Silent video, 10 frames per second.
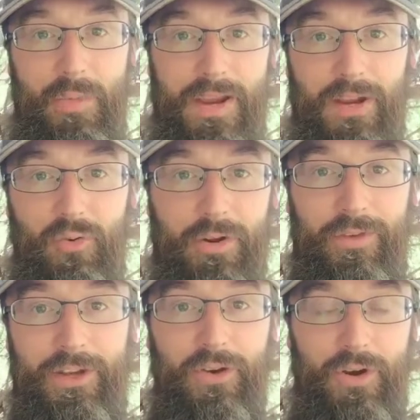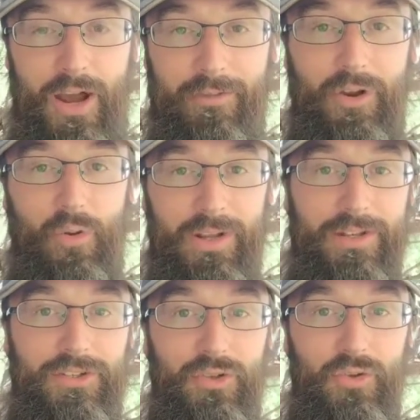I'll make a quick video kind of going
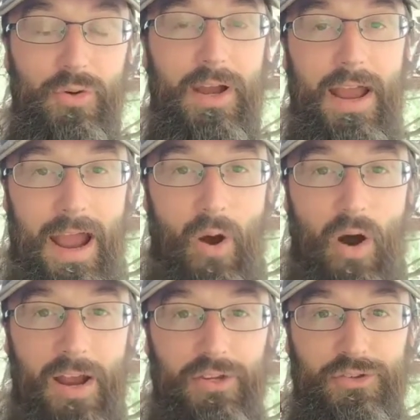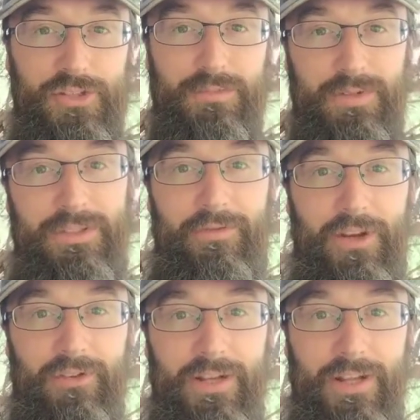into how I use it
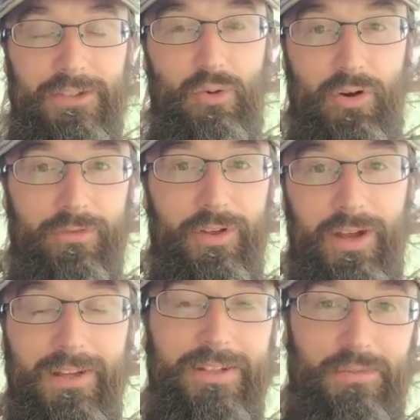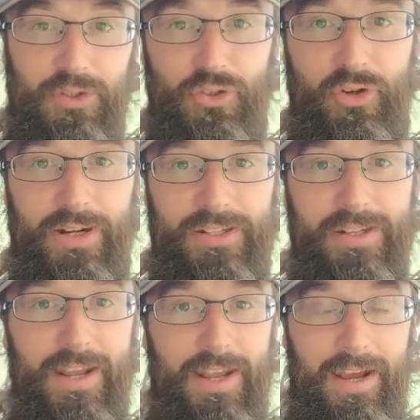specifically and sort of tips and tricks
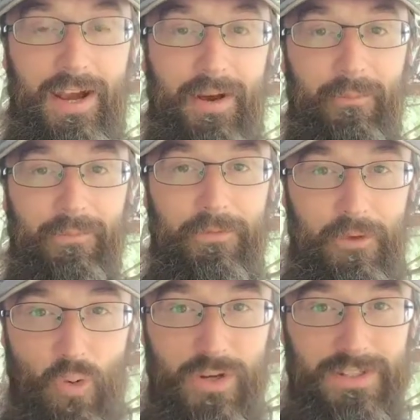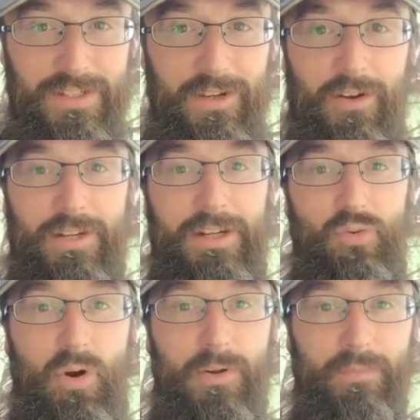focusing on
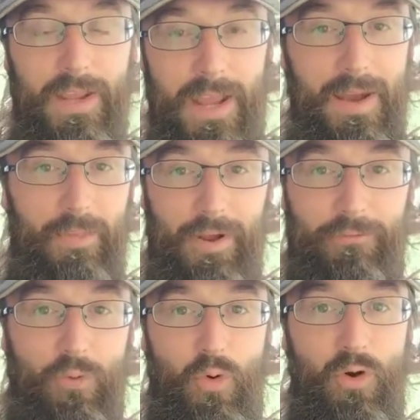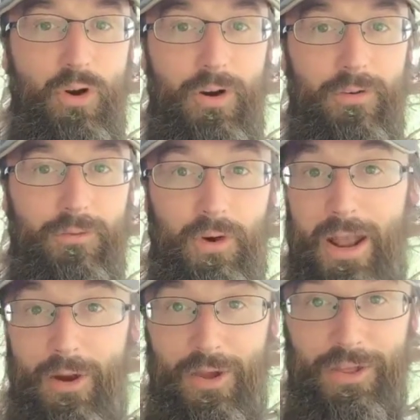each one. But for
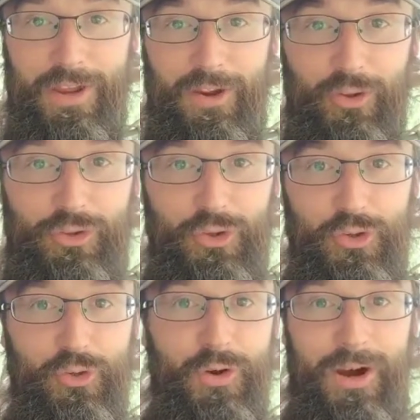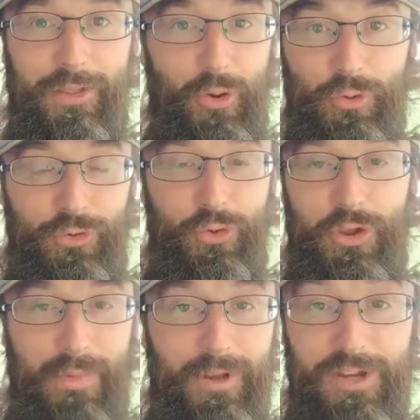now, I think it'll do. Those
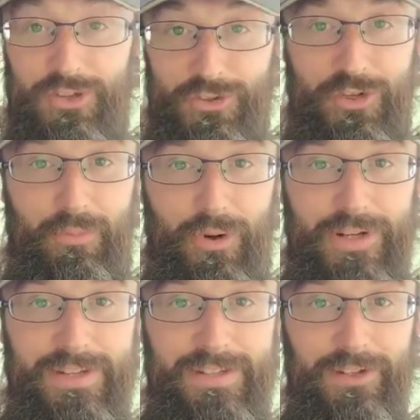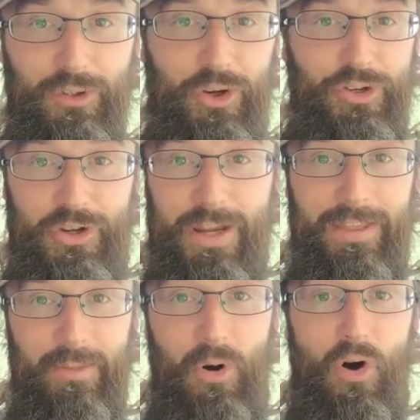applications are pretty easy to learn. You can
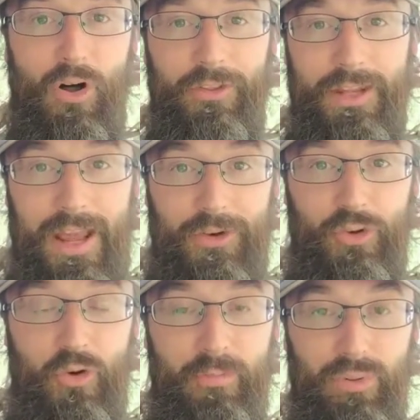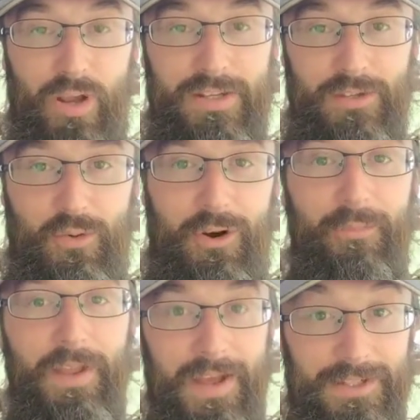get them all on the Android Play
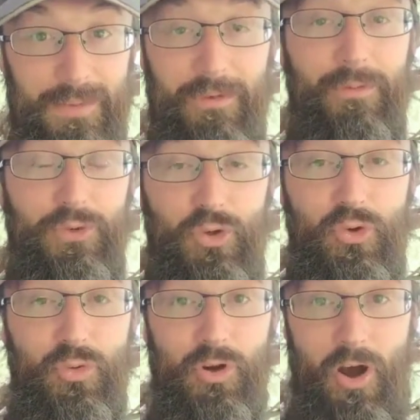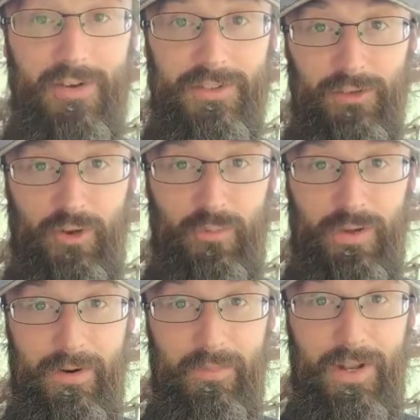Store. Some of them do cost a little
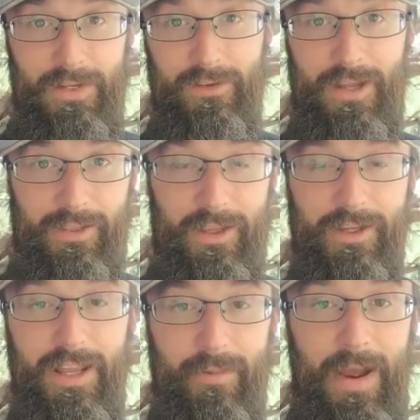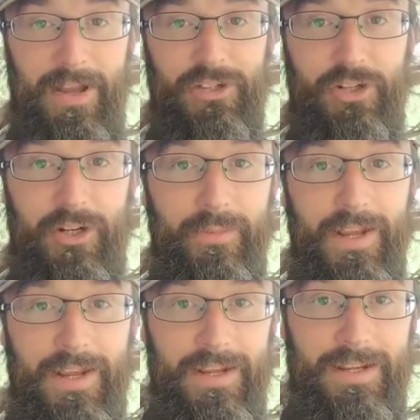bit of money, like the kinmaster
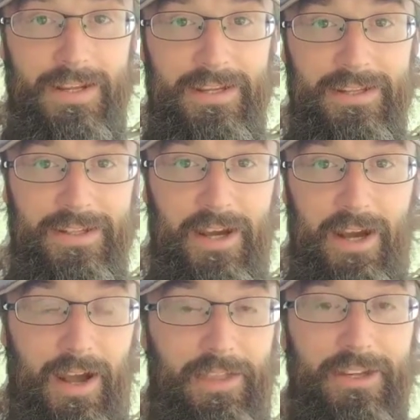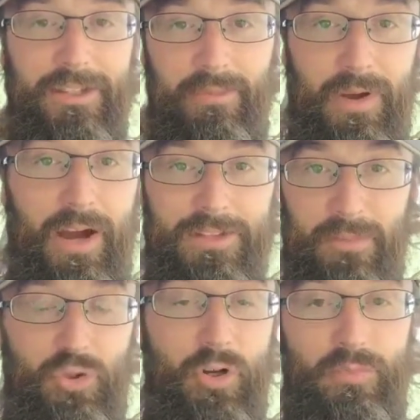is I think a
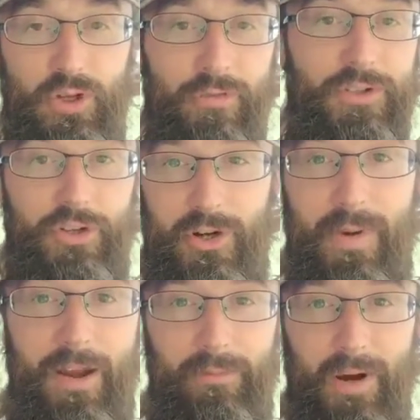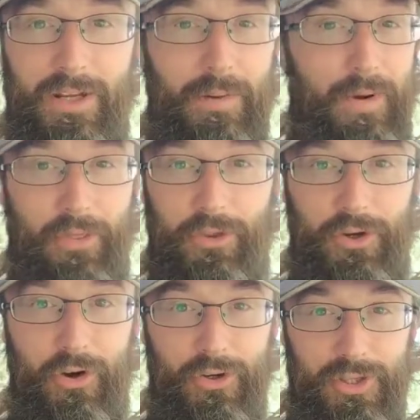subscription of a certain amount of money a month
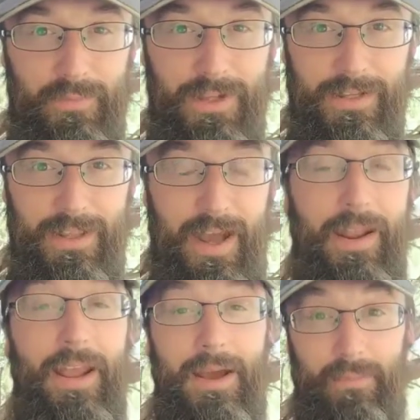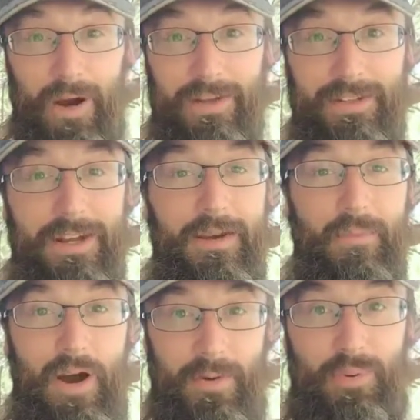or something like that. But
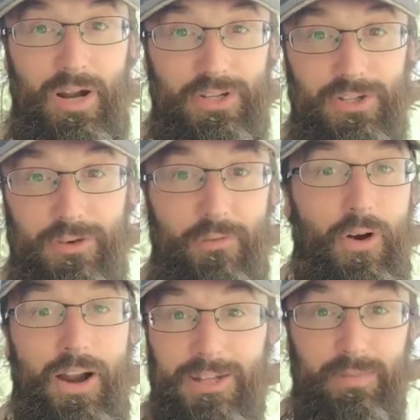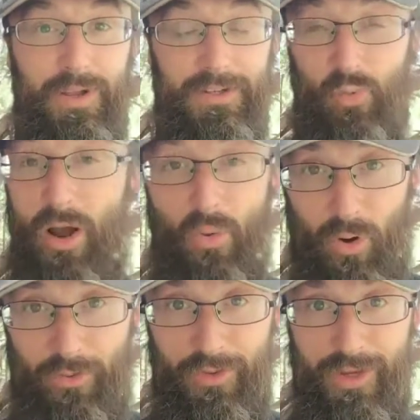my impression so far has been it's well
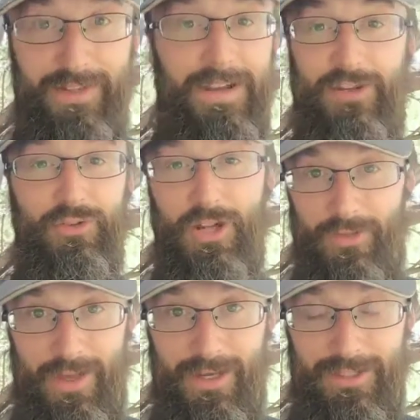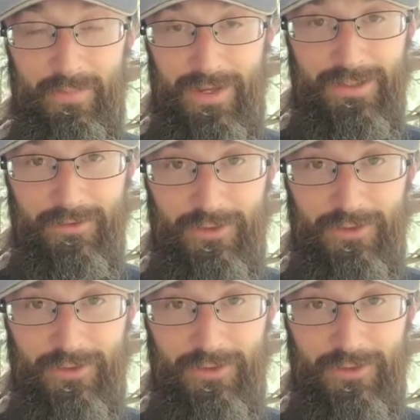worth it. It's actually not that expensive.